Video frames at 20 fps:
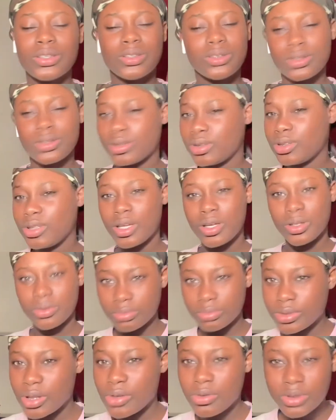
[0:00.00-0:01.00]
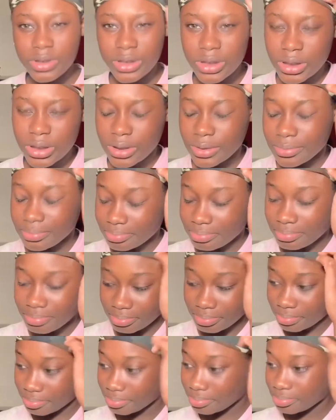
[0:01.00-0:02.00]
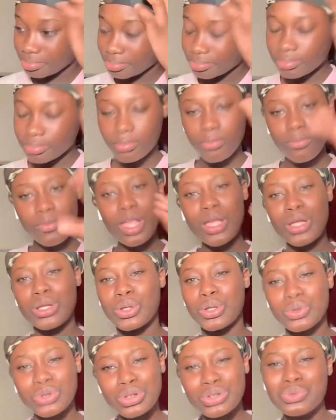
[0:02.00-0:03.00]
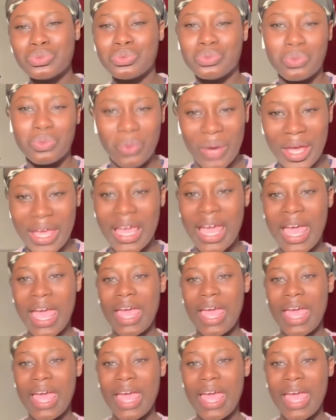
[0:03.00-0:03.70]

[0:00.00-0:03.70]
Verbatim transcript: you know, don't just don't just wait.